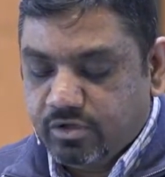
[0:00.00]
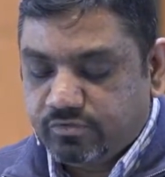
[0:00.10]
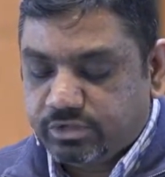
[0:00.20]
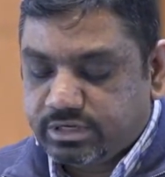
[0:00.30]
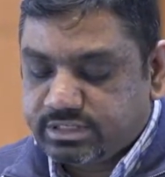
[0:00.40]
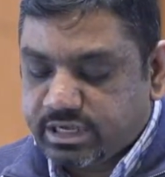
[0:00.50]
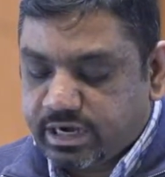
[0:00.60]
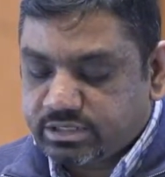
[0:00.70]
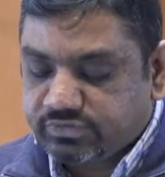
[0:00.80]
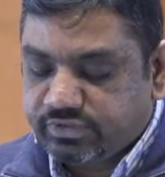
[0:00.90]
For the
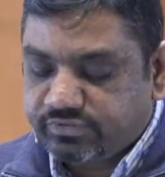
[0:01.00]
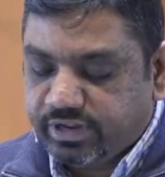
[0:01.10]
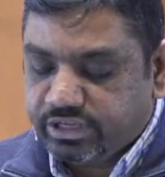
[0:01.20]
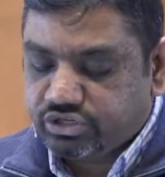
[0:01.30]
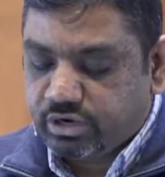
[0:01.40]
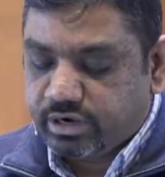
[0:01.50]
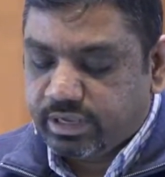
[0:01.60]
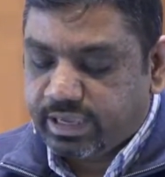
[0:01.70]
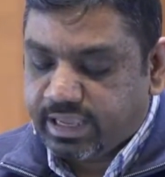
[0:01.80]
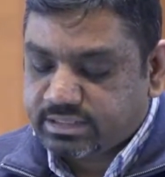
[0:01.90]
desires of the flesh are
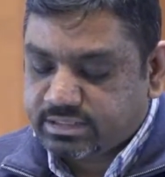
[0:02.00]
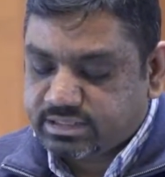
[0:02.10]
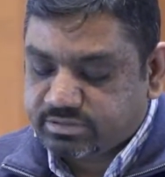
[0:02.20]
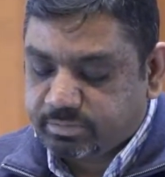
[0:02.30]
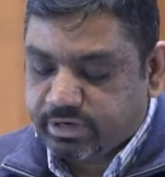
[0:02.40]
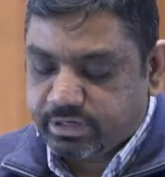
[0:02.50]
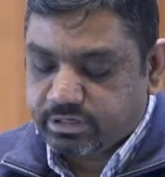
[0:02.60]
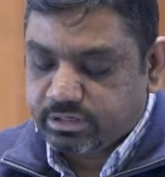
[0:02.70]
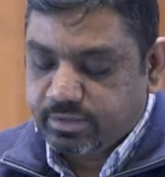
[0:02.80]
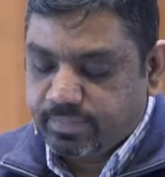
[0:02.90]
against the Spirit